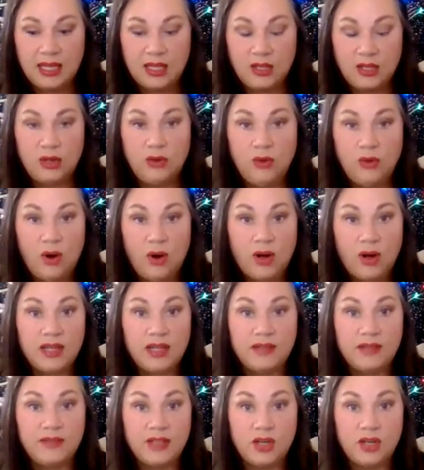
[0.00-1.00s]
You are
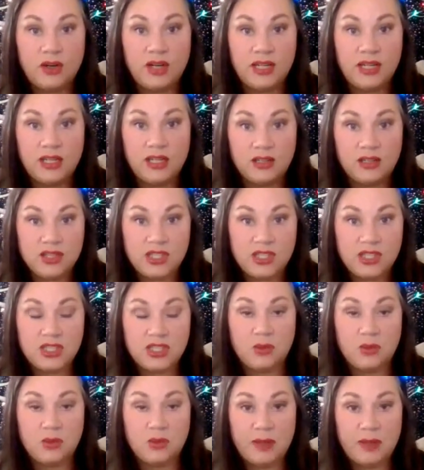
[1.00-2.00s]
giving your energy
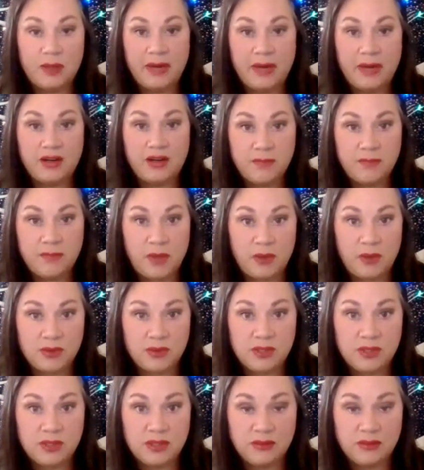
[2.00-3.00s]
to what matters
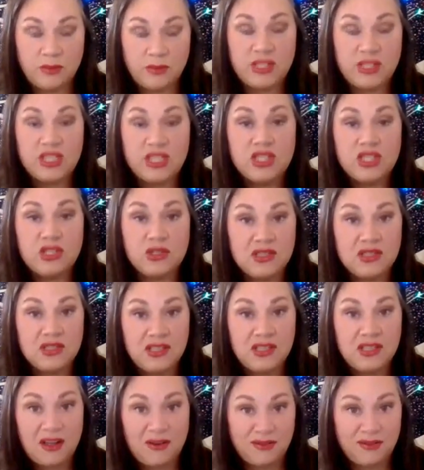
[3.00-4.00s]
most, which is
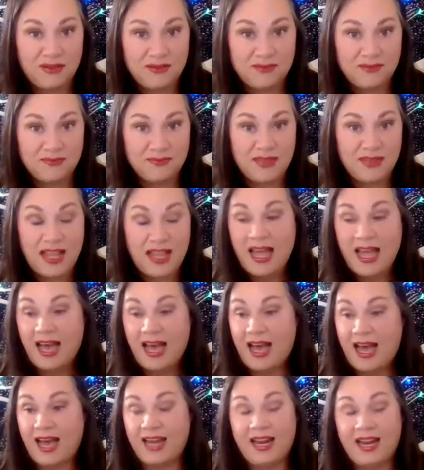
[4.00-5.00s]
yourself.
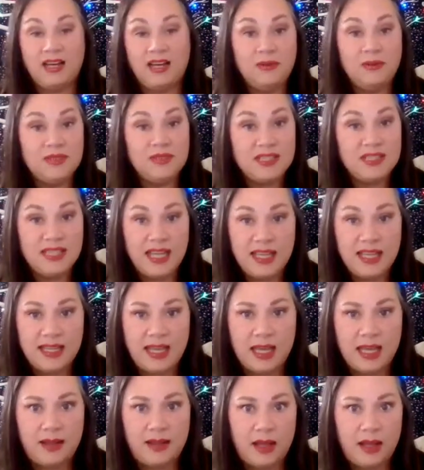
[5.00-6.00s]
And I don't say
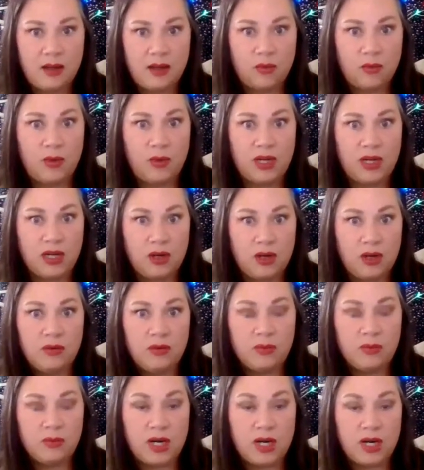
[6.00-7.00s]
that like we
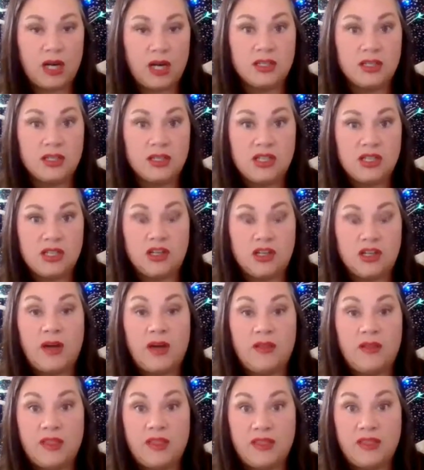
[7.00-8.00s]
don't, we're not concerned
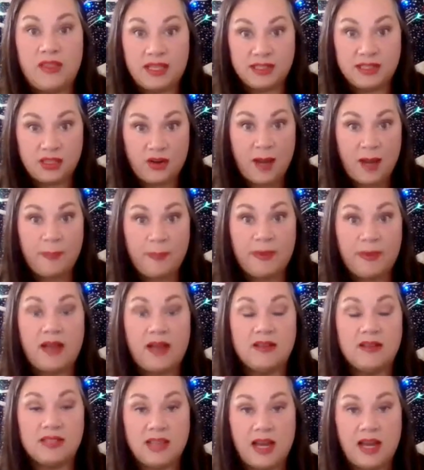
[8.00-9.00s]
about the things that are happening
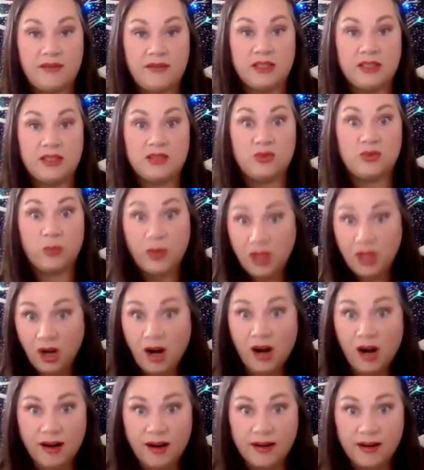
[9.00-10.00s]
outside of us. We
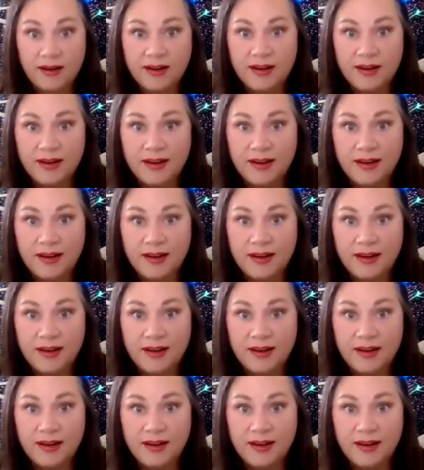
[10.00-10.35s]
are.